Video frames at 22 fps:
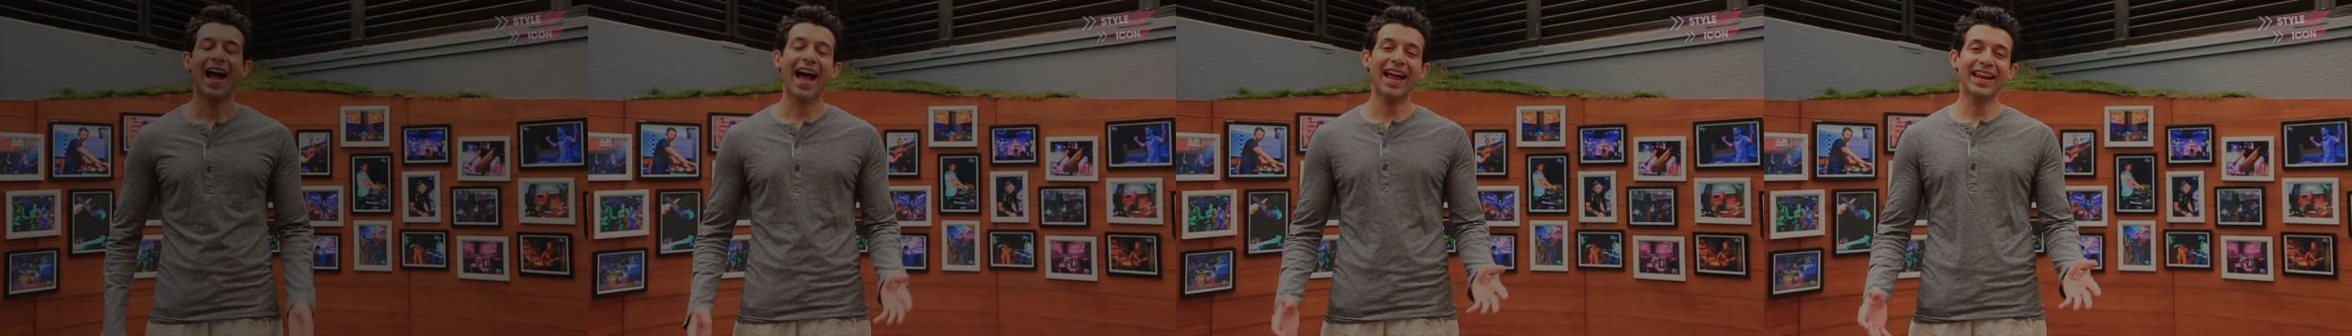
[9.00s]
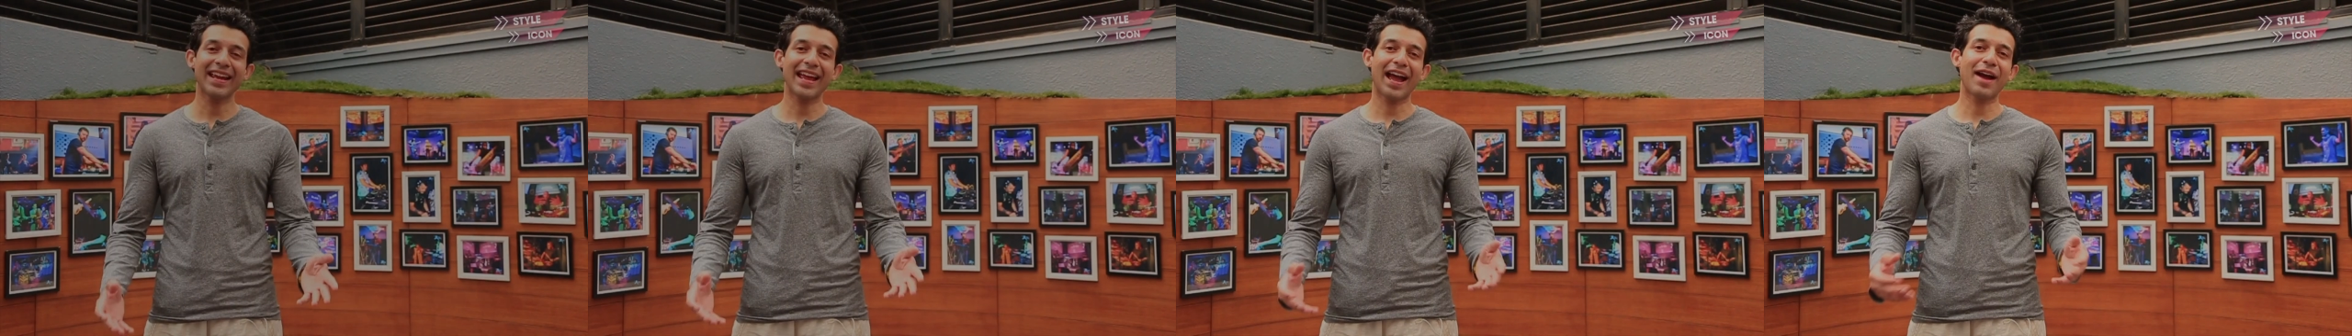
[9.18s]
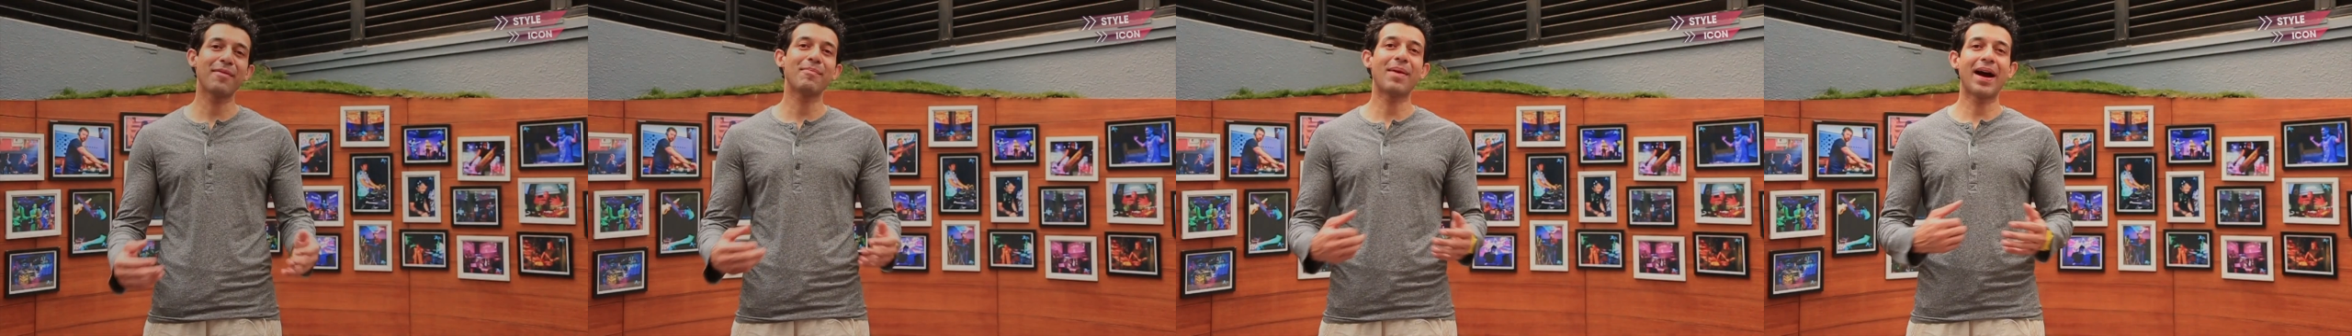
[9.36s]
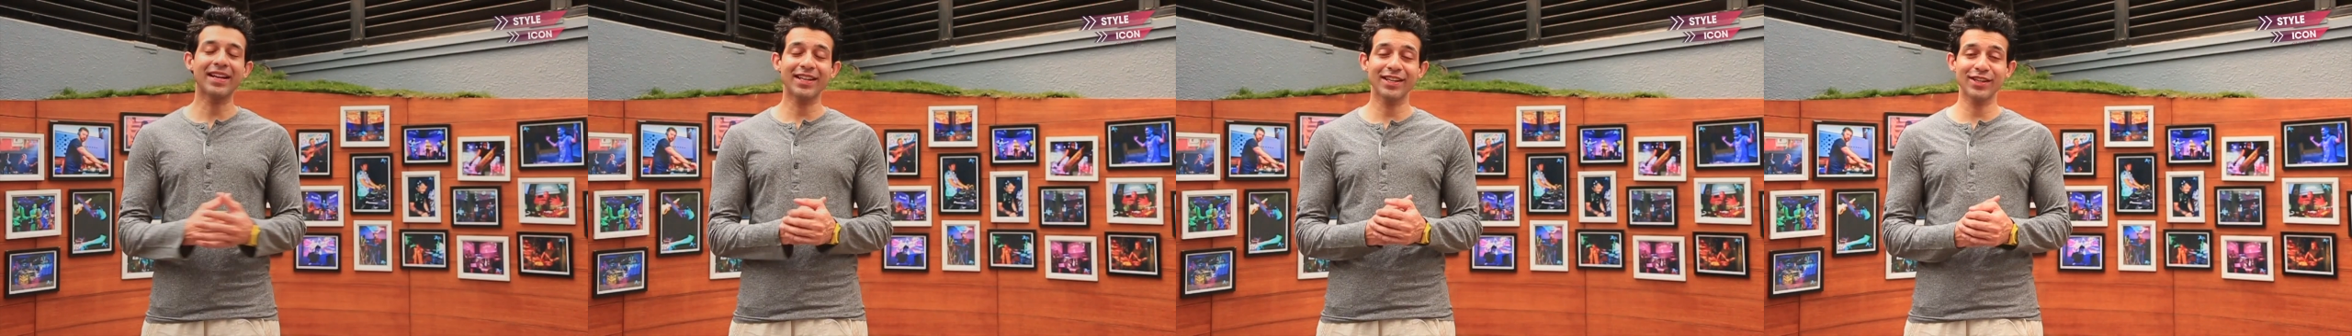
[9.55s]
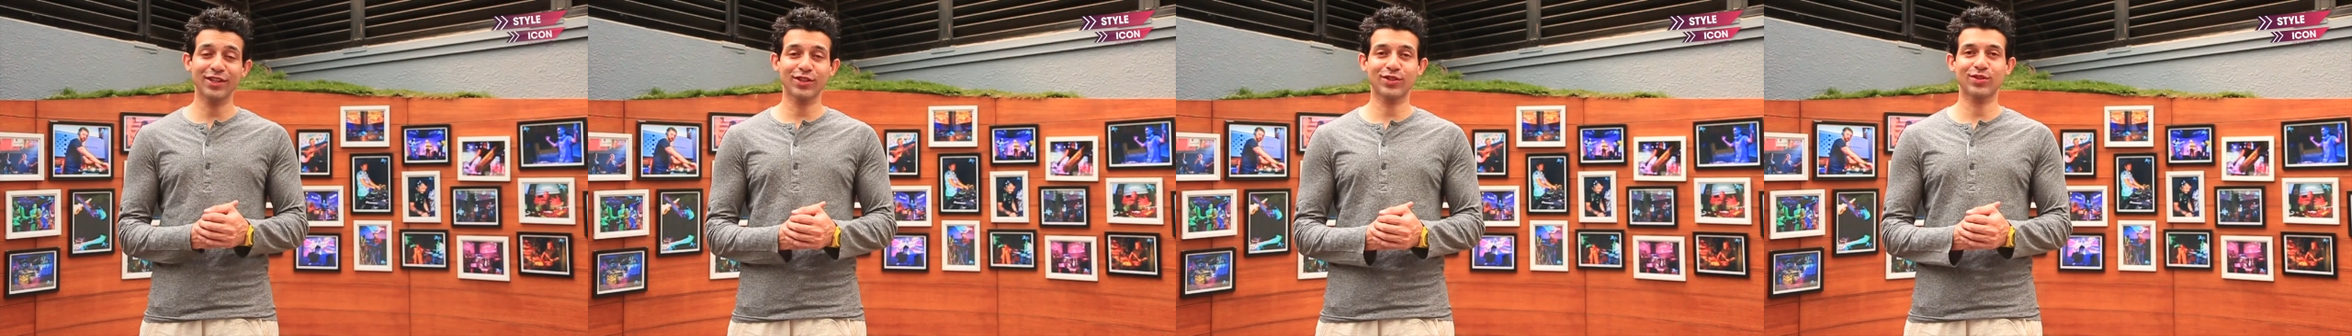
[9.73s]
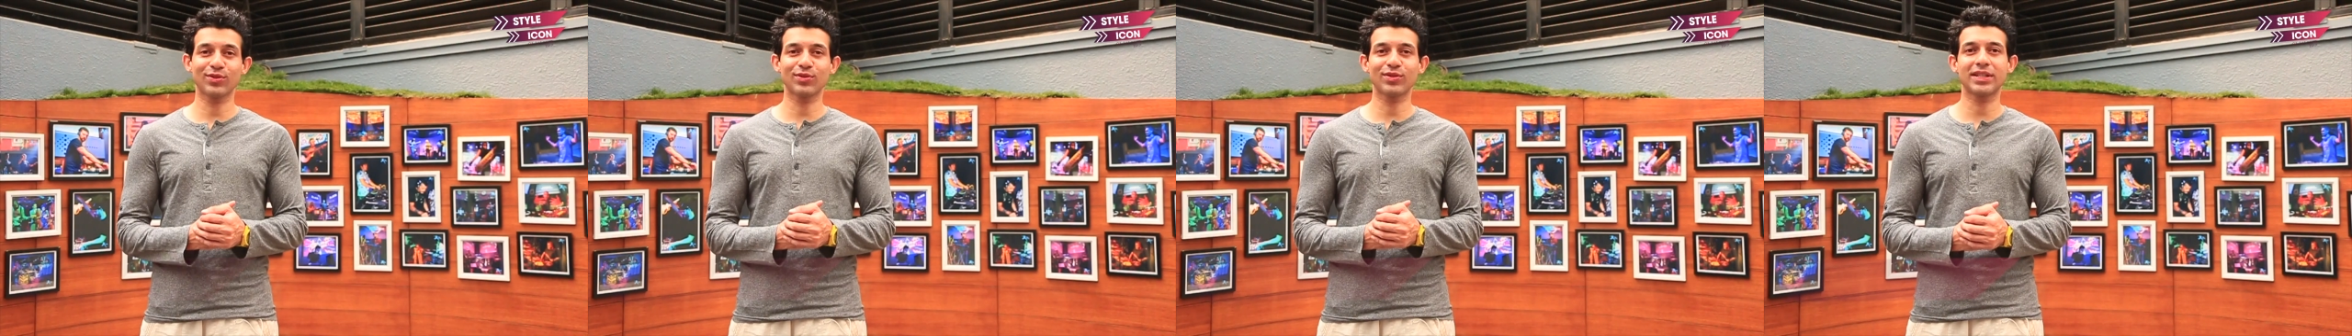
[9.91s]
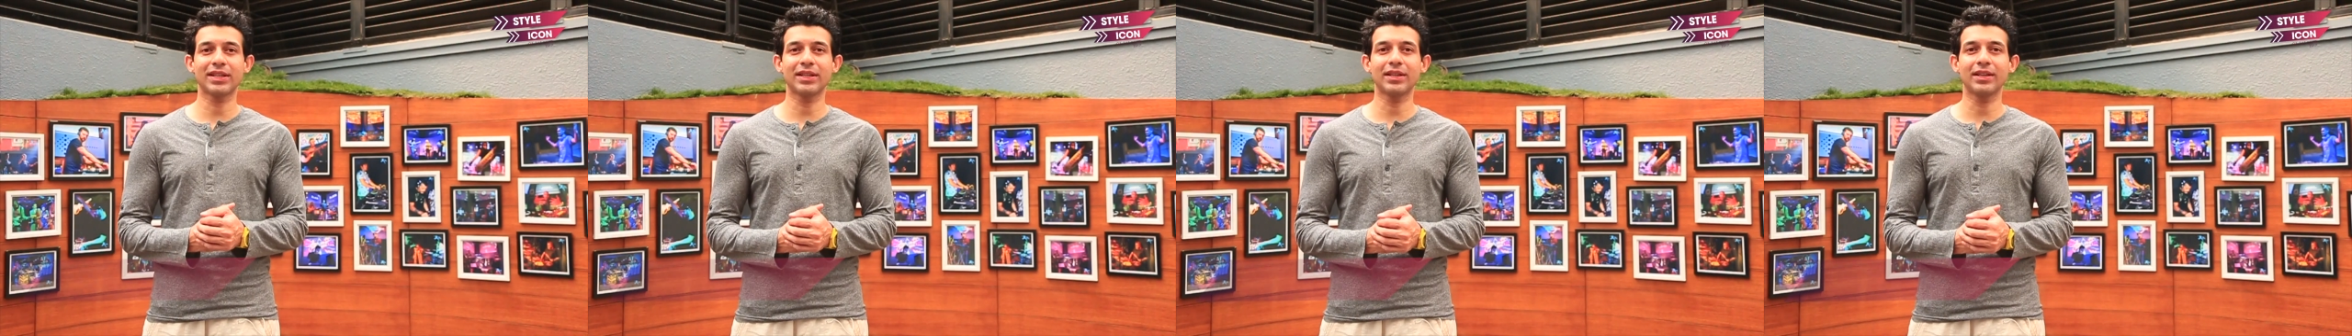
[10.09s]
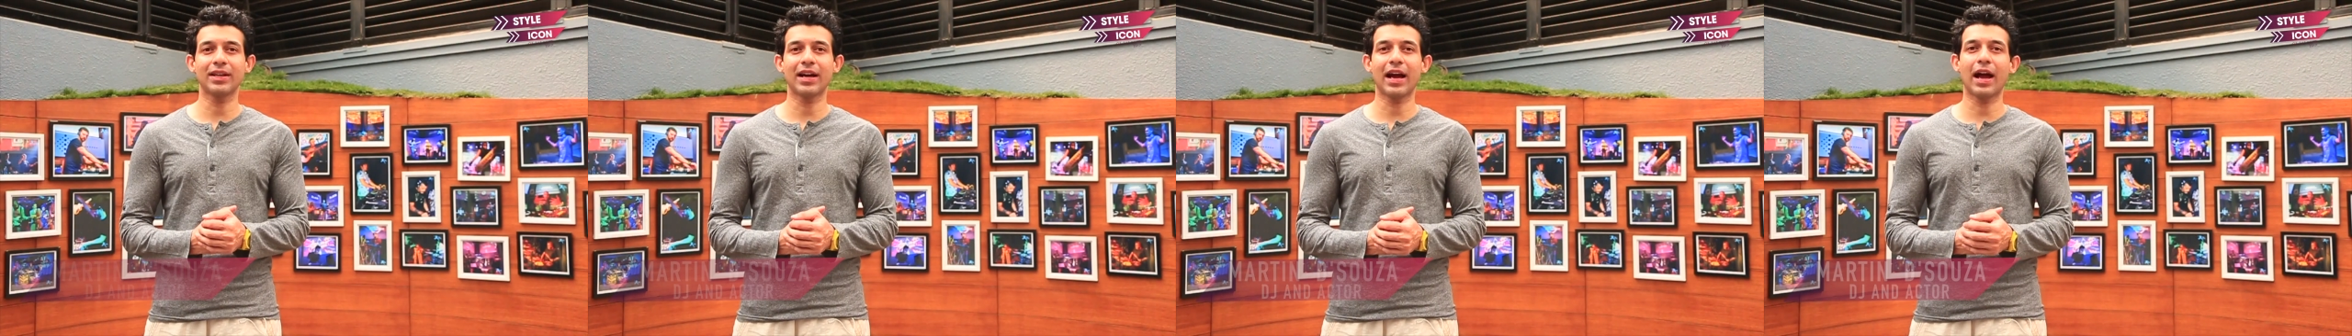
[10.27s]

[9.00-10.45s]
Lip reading: Hi, I'm Martin Dsouza.